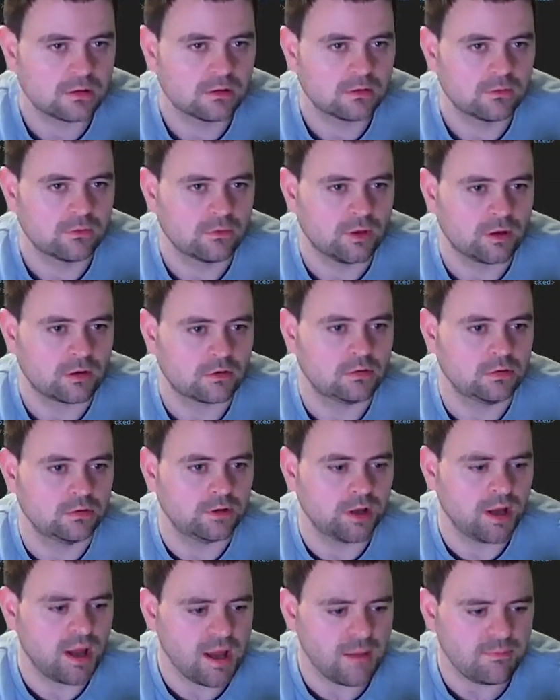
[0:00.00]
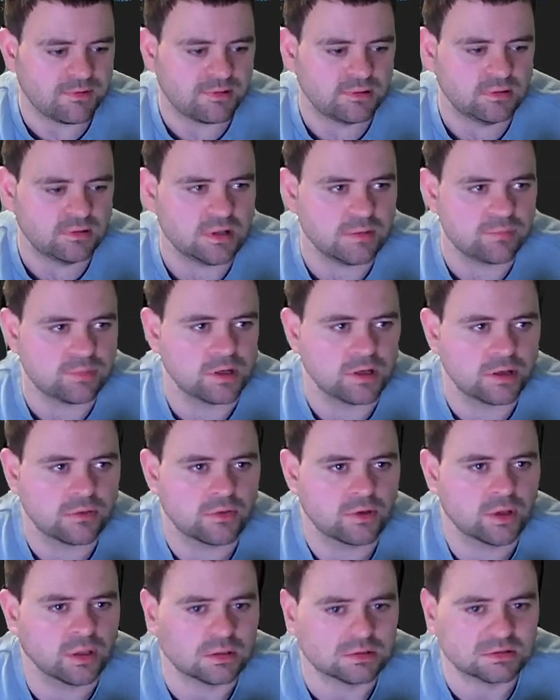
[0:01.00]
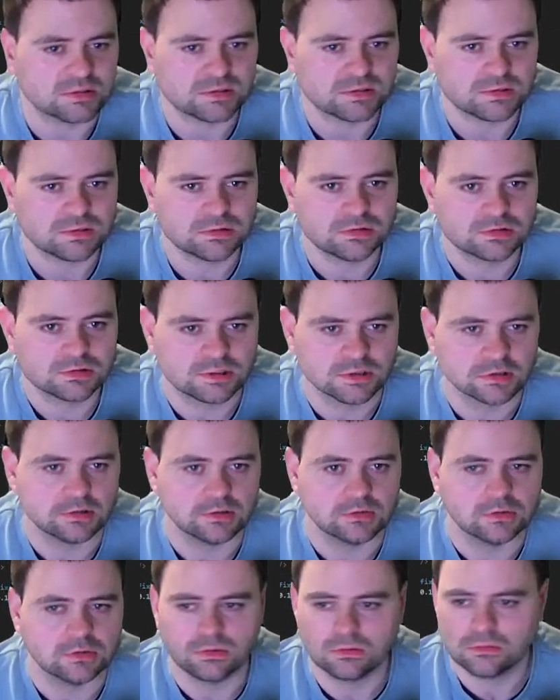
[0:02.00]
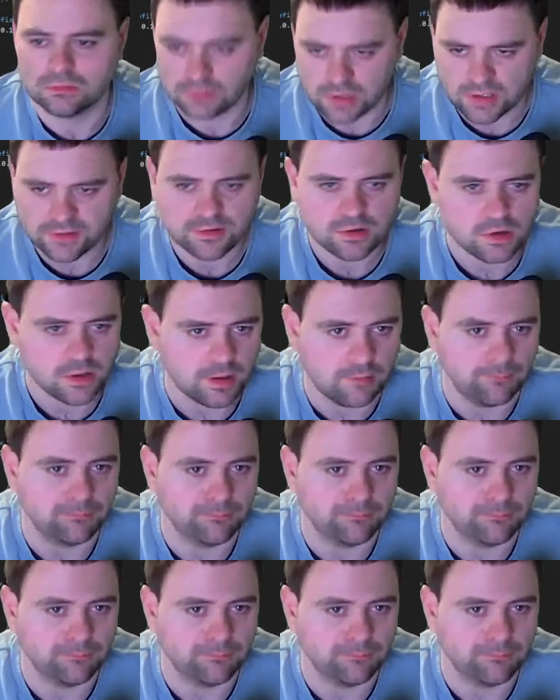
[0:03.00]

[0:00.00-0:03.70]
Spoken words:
That could absolutely break things. So let's try it.